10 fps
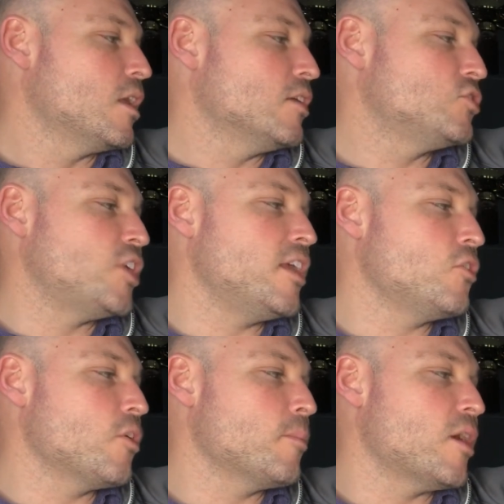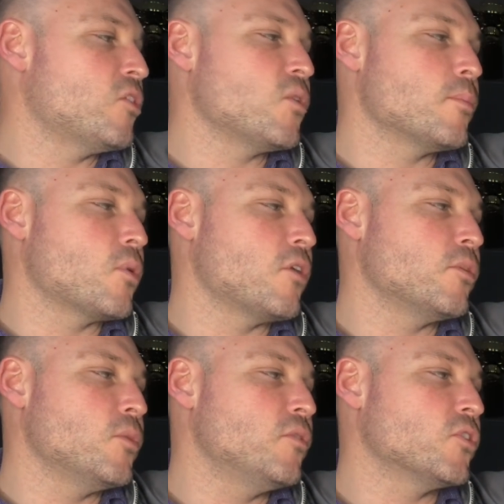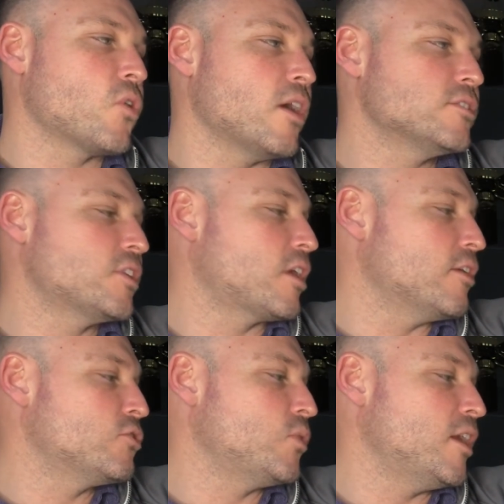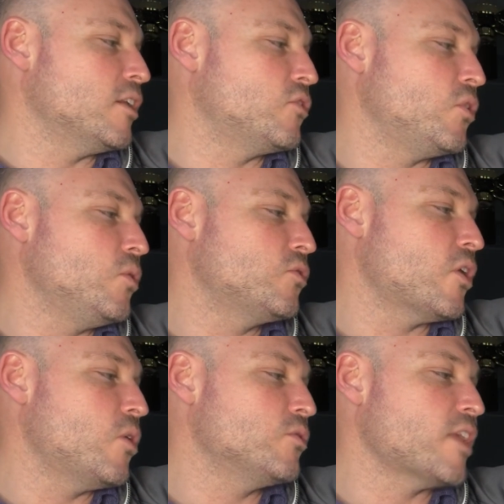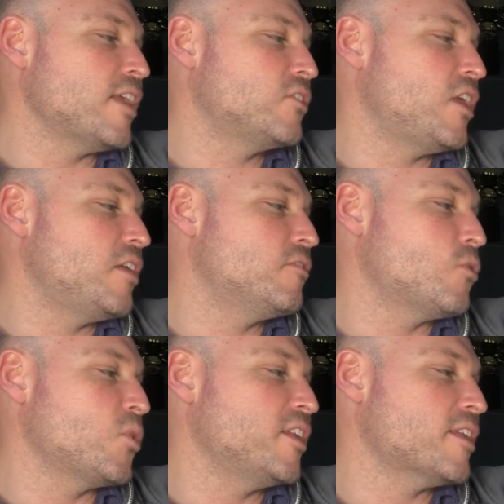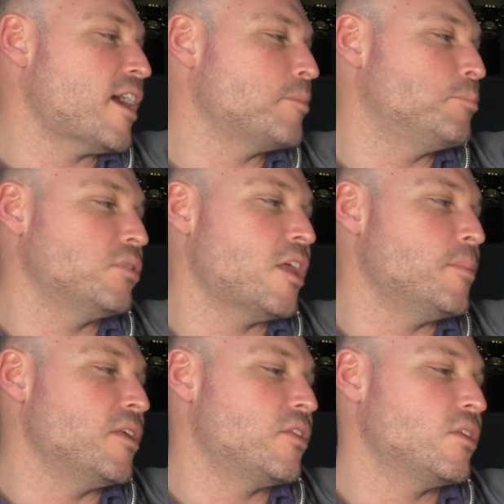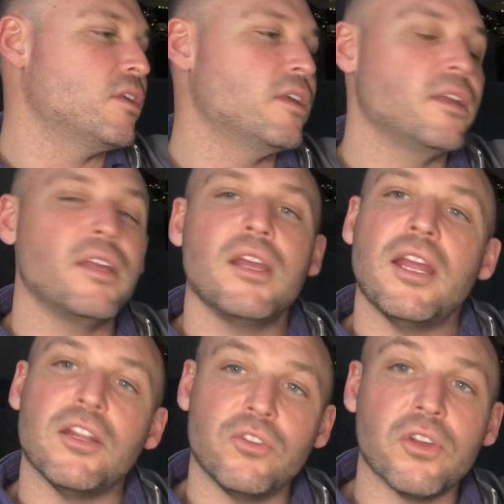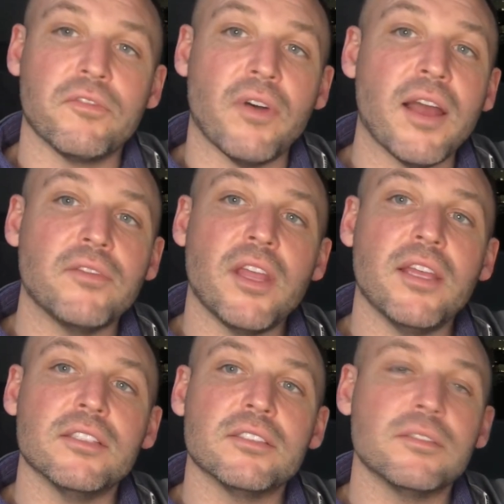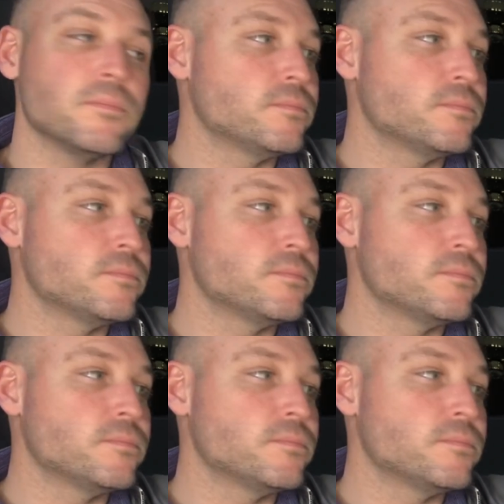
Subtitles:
She and her mother and brother moved across the country in a two-tone 1949 Plymouth. It took 5 days.